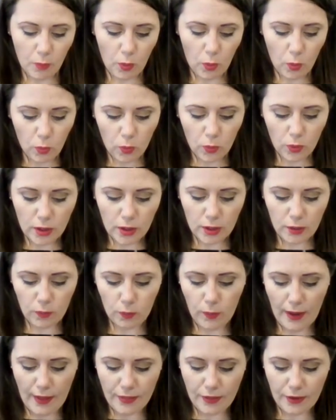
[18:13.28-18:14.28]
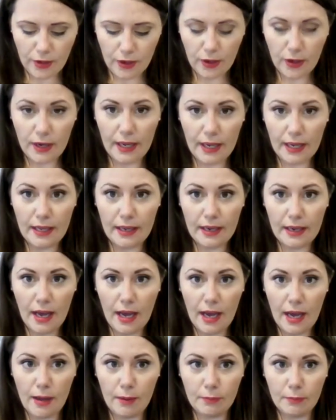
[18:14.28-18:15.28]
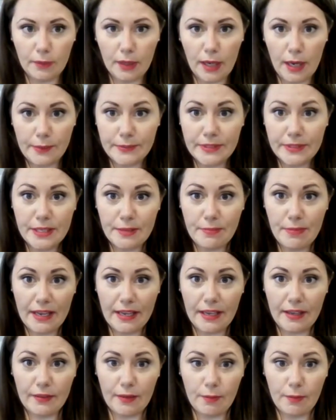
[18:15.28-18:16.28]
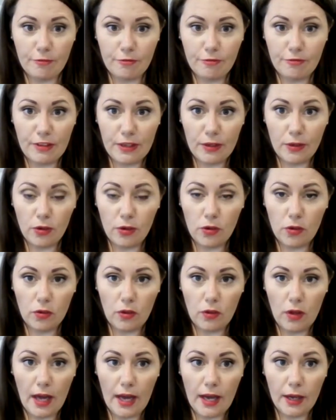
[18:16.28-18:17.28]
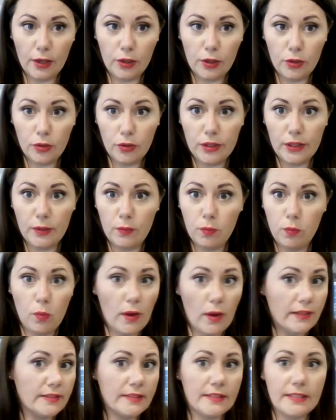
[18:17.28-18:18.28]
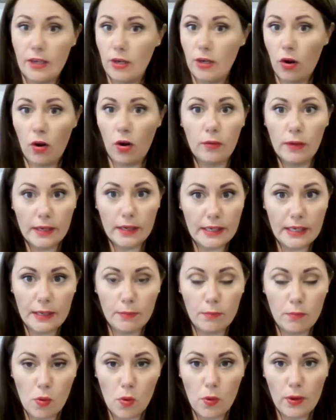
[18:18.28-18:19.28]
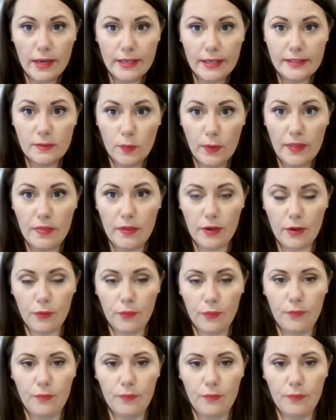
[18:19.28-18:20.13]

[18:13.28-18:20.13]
or whether it comes to making them feel good once they're already employees with you?